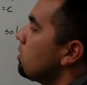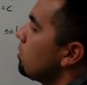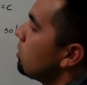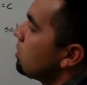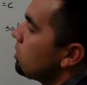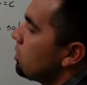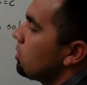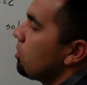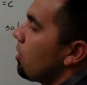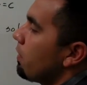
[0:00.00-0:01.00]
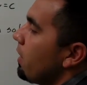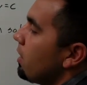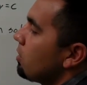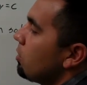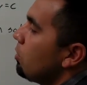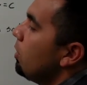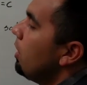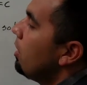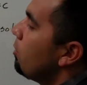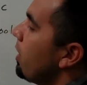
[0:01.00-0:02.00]
So this is the start of that. So
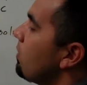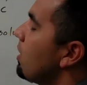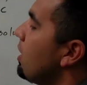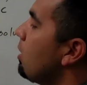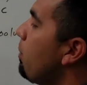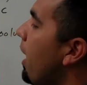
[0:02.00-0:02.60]
we have to think